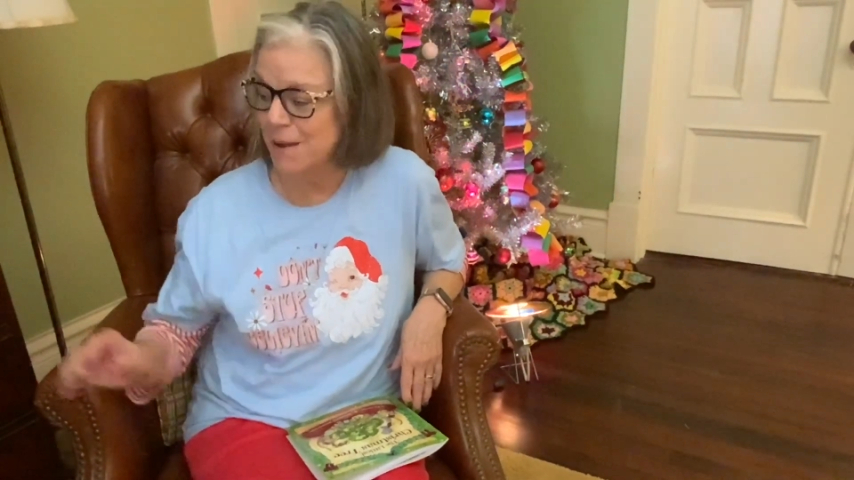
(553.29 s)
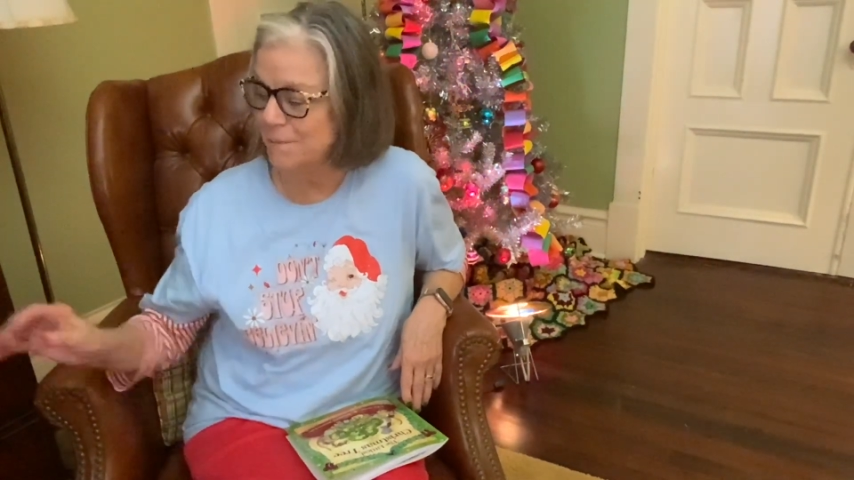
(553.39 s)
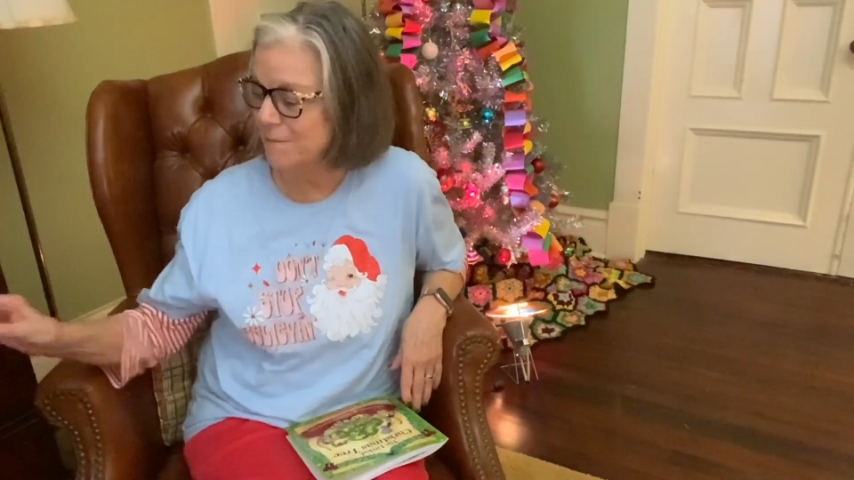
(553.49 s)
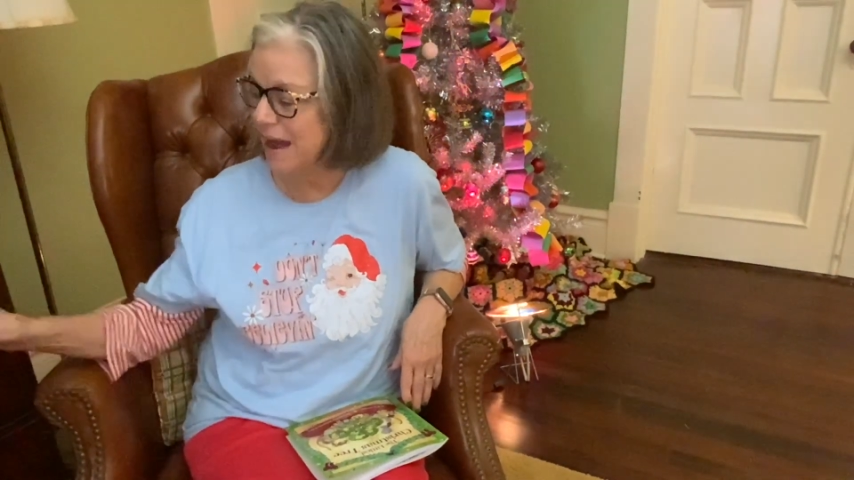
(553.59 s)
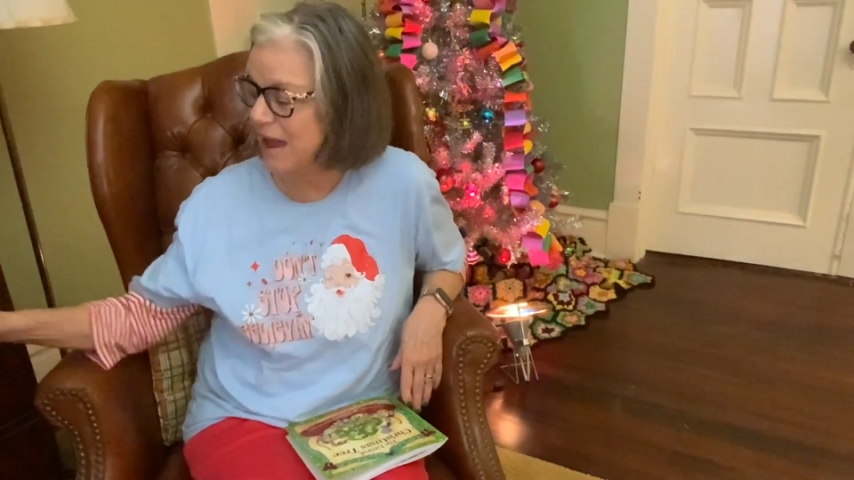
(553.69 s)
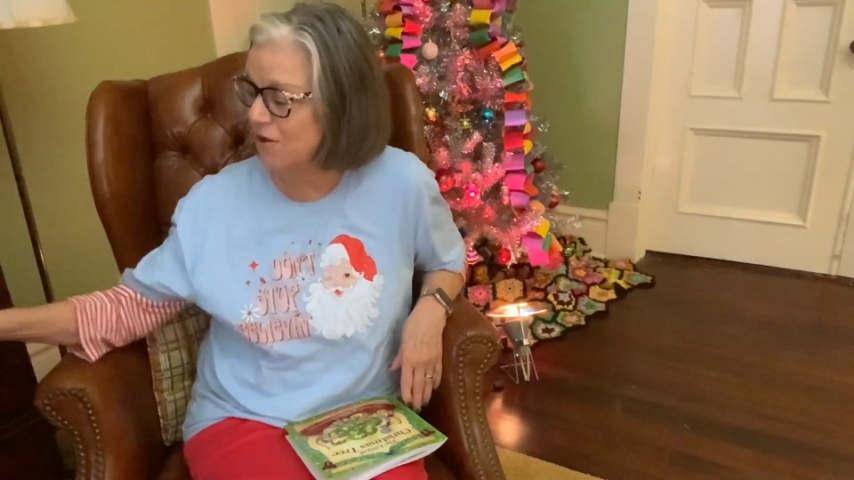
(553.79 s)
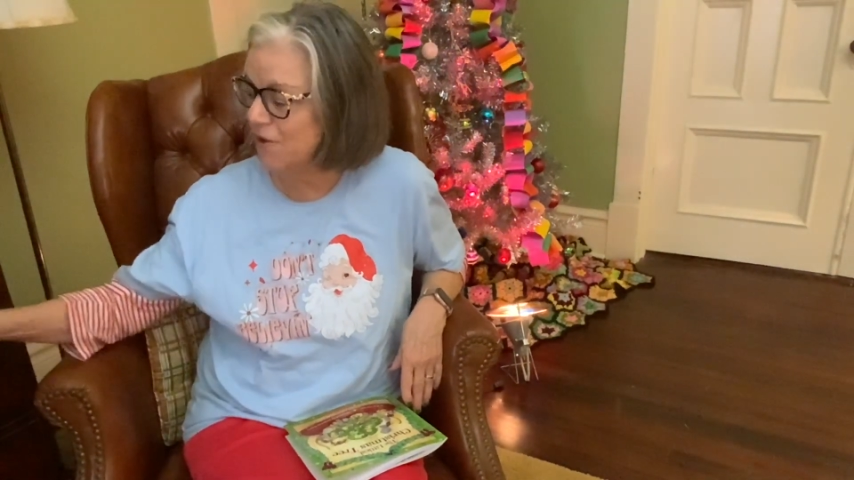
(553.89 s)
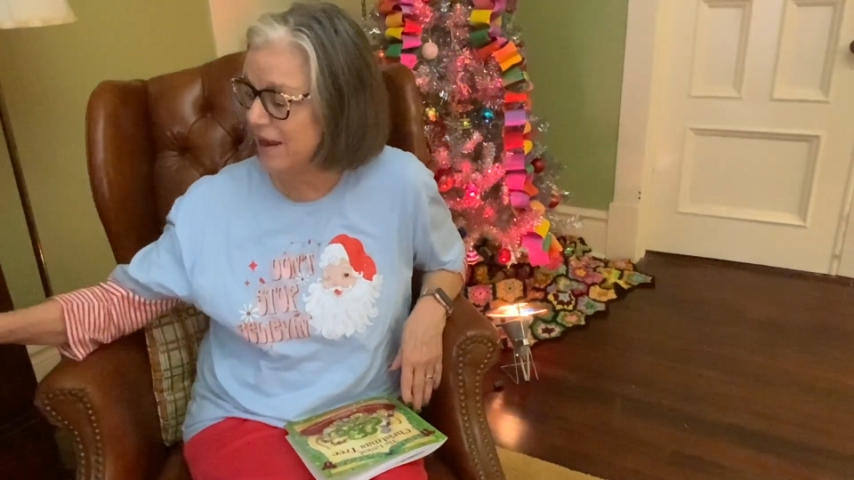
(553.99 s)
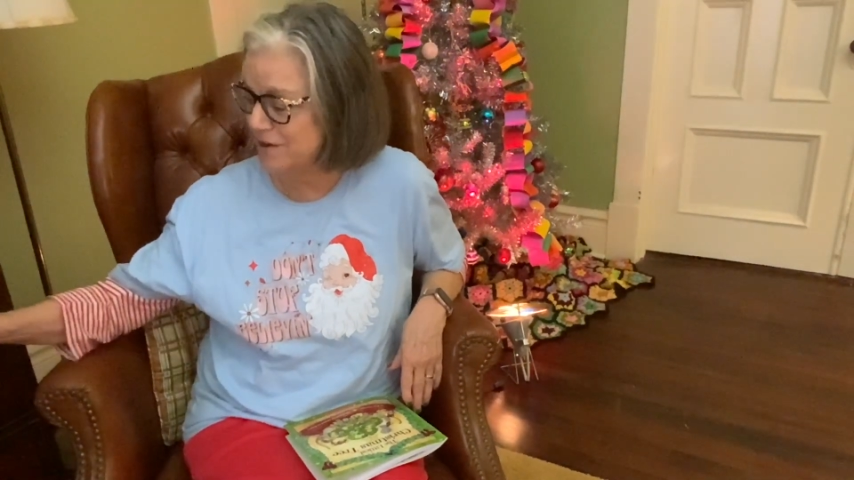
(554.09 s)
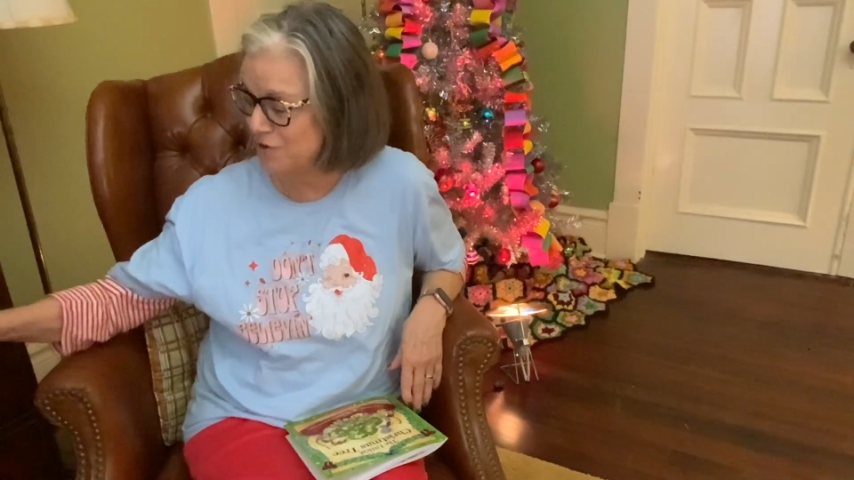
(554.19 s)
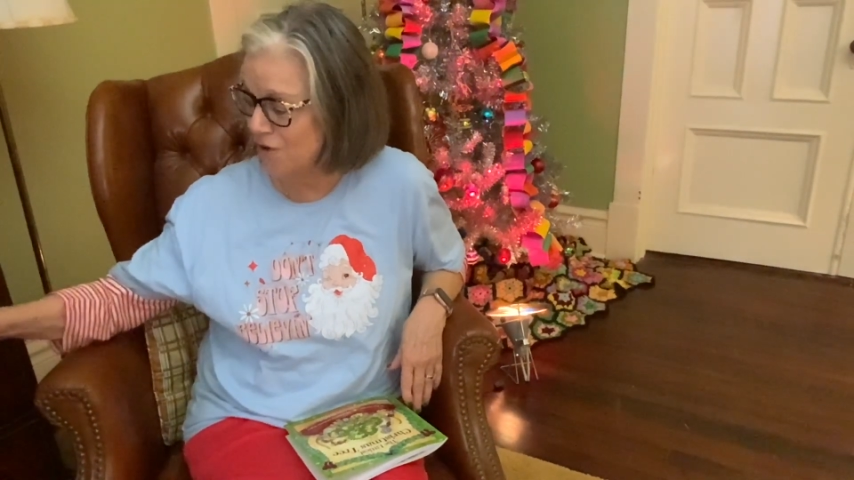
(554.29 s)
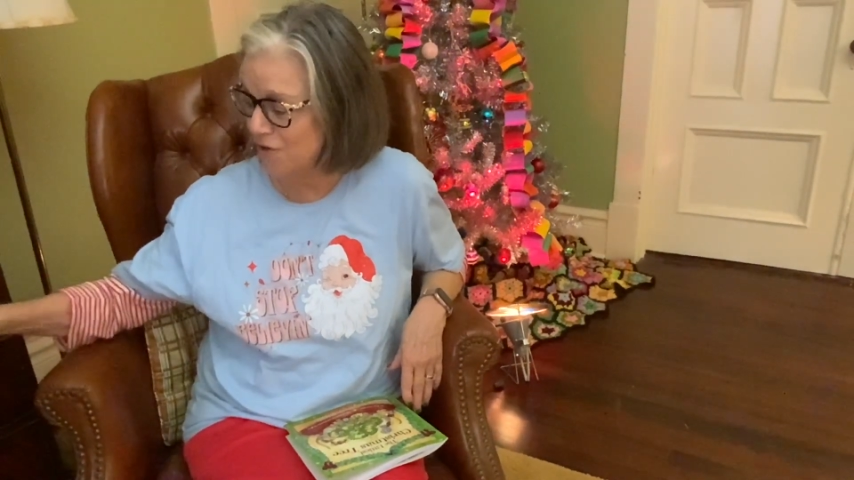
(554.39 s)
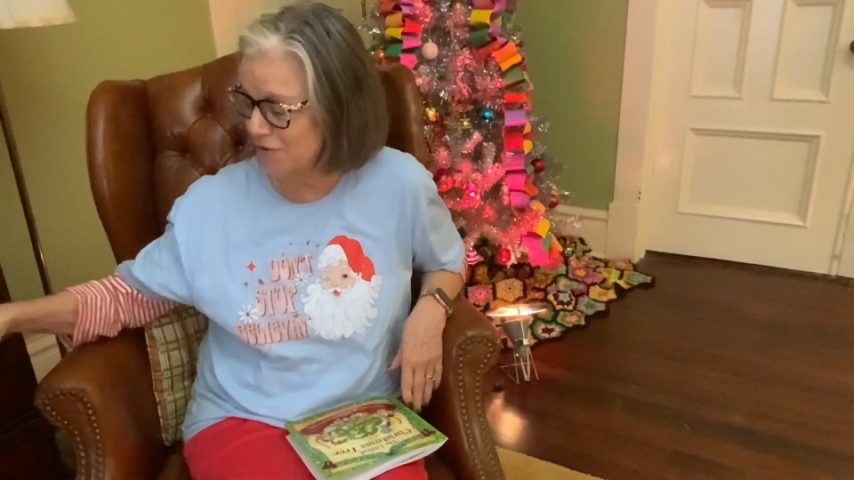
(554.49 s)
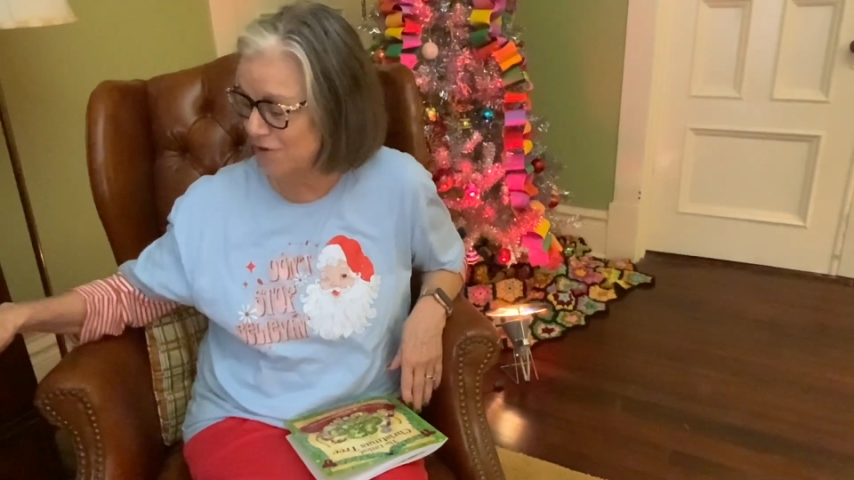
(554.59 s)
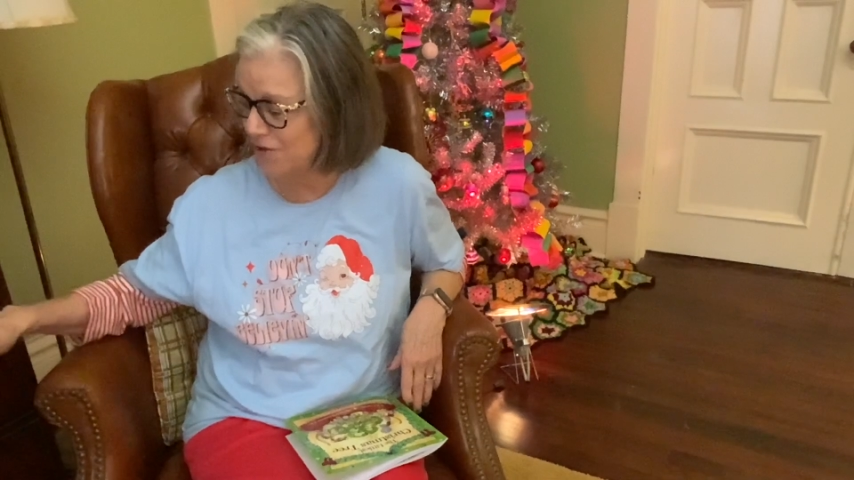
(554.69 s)
My
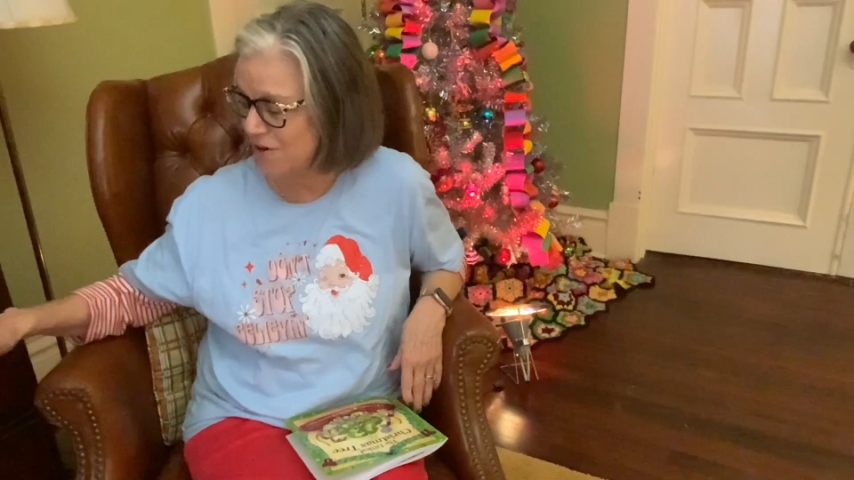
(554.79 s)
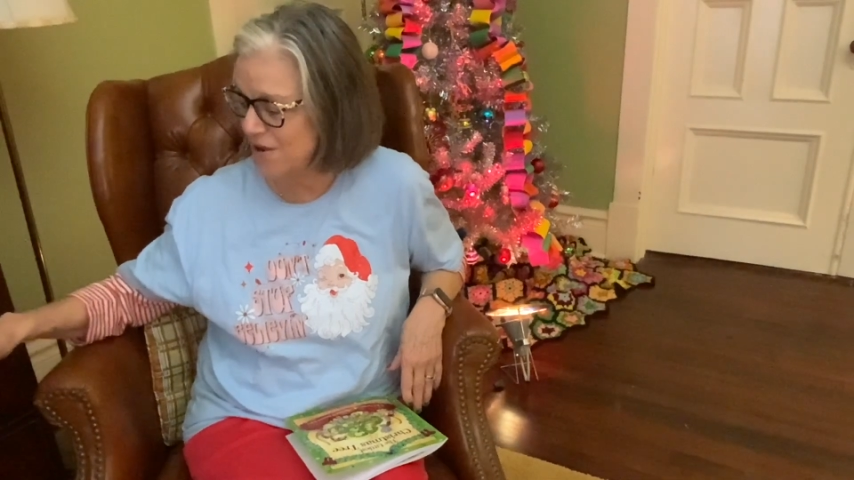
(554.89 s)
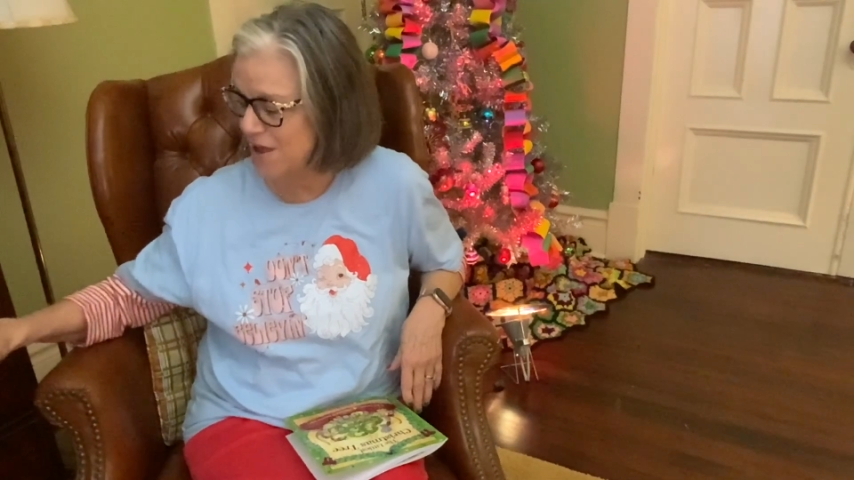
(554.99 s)
granddaughter